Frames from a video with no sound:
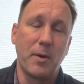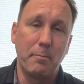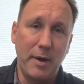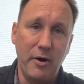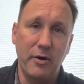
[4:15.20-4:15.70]

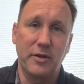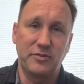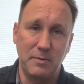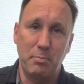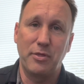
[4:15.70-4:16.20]

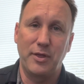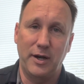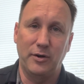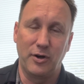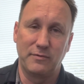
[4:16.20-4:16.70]

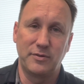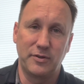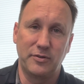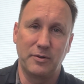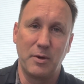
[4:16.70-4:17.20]
parasympathetic nervous
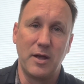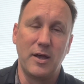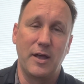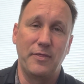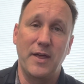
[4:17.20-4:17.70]
system,
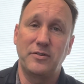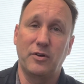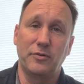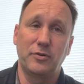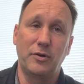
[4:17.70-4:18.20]
and that's
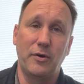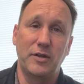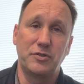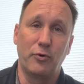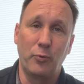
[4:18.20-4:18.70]
also known
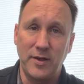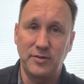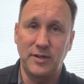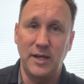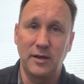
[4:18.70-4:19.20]
as your
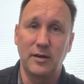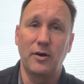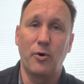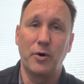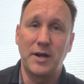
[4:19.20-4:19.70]
resting
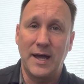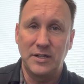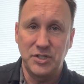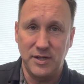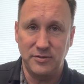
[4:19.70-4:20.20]
or
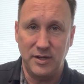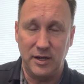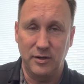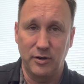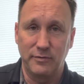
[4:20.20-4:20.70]

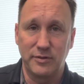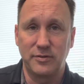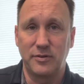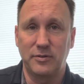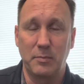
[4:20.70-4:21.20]
digesting nervous
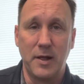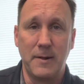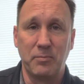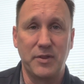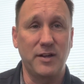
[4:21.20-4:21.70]
system.
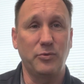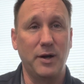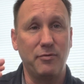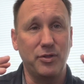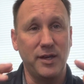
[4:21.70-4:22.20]
That's when
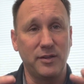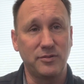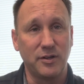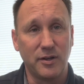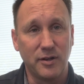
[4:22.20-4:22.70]
everything
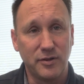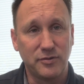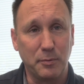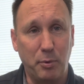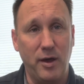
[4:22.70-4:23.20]
is
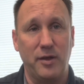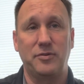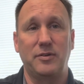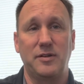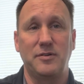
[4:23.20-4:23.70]

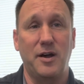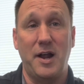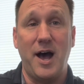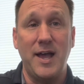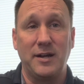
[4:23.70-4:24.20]
suppressed. It's not
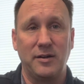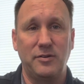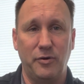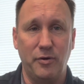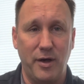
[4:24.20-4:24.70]
heightened.
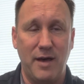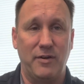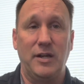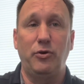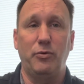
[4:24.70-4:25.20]
You don't have
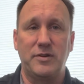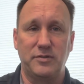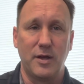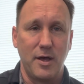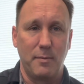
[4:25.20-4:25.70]
increased
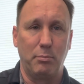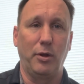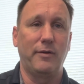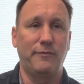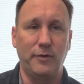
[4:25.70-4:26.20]

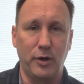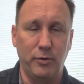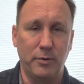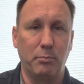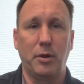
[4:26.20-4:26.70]
blood
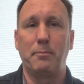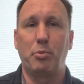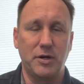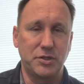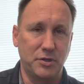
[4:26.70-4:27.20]
flow and blood
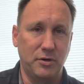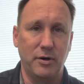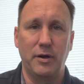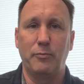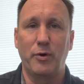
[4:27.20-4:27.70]
pressure
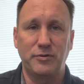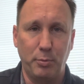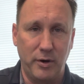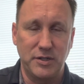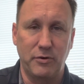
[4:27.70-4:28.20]
and
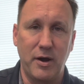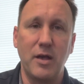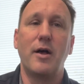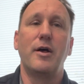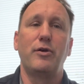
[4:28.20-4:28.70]
respiration rate.
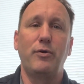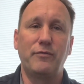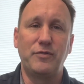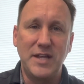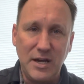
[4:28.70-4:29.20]
You
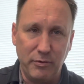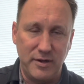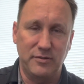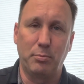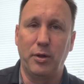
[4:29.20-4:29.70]
have
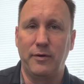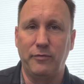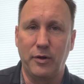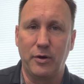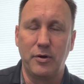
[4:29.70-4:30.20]
decreased blood
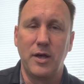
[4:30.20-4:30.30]
flow,